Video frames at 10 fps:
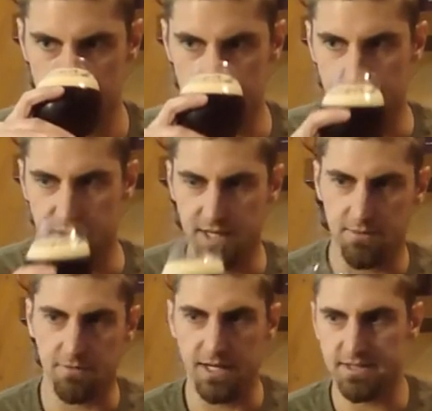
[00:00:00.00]
some kind
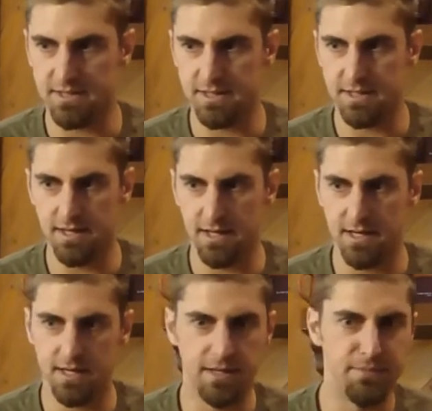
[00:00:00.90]
of resiny
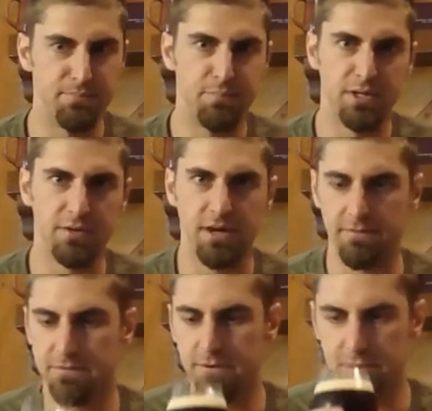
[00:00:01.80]
bitter
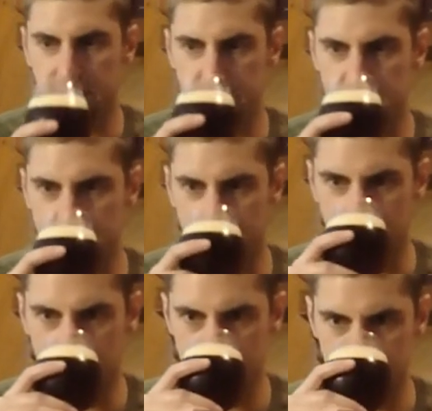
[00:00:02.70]
grapefruit notes as
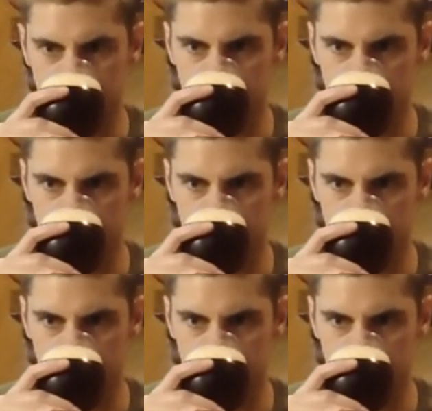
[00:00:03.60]
well.